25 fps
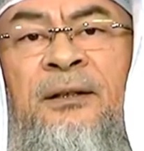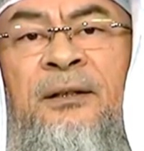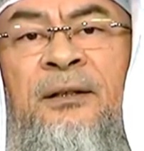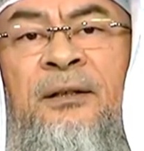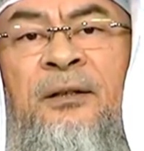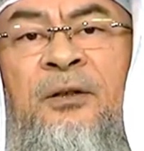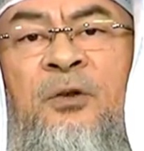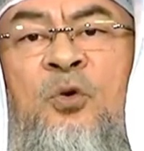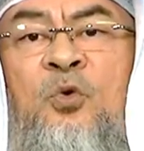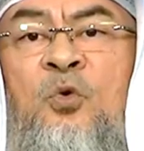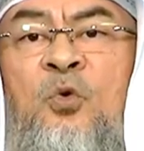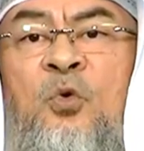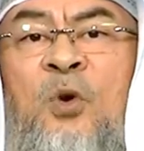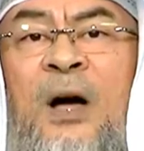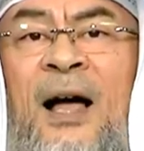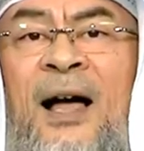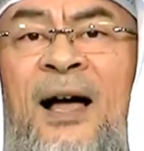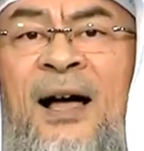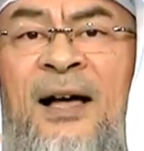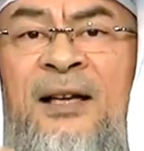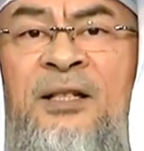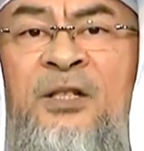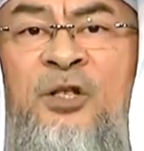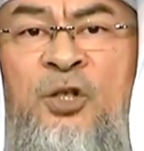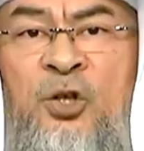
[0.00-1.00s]
who
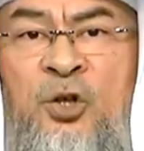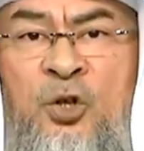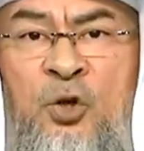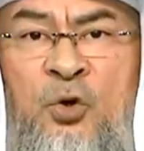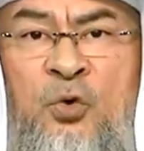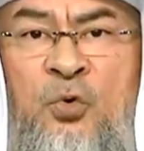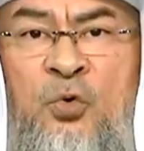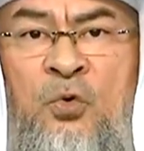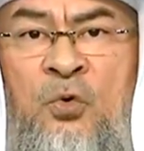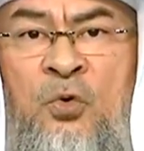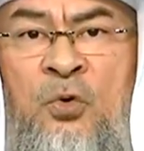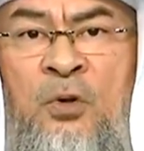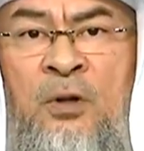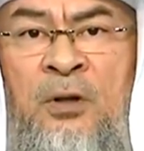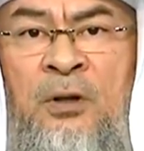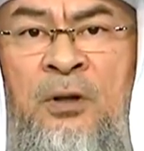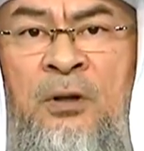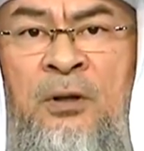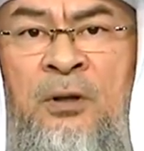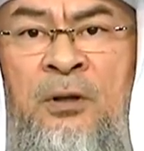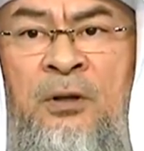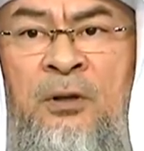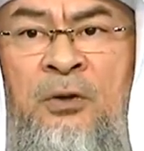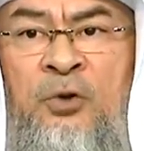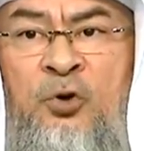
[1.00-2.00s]
ask you
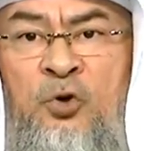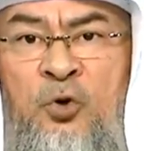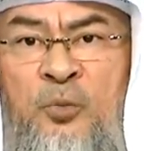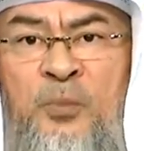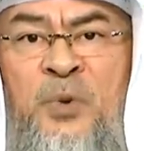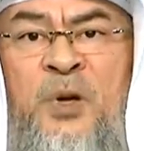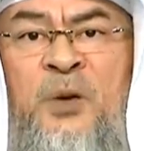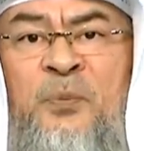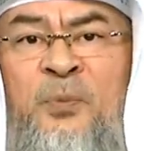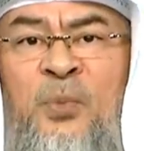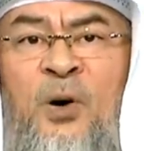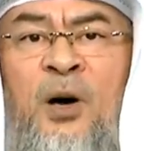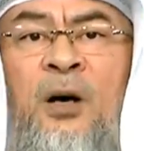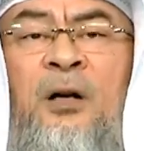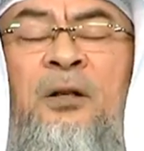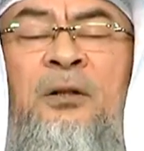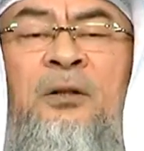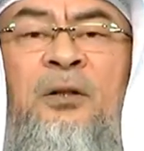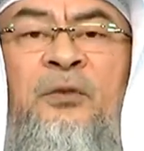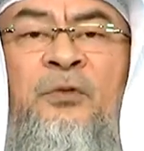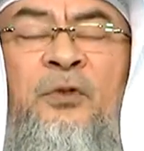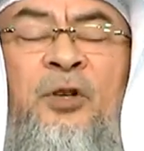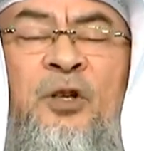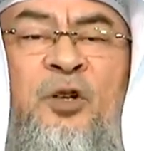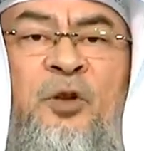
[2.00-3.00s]
to be part
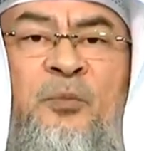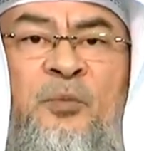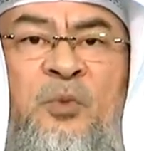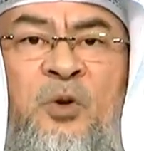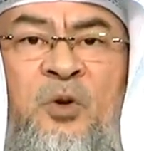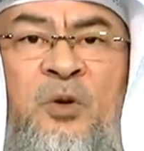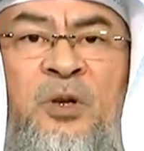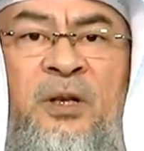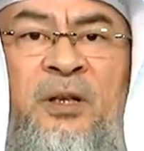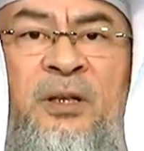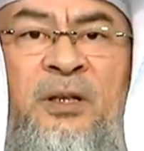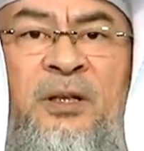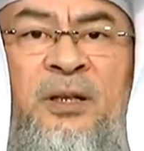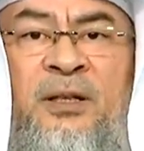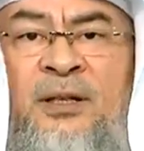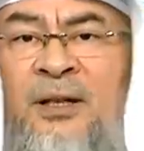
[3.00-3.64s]
of the community,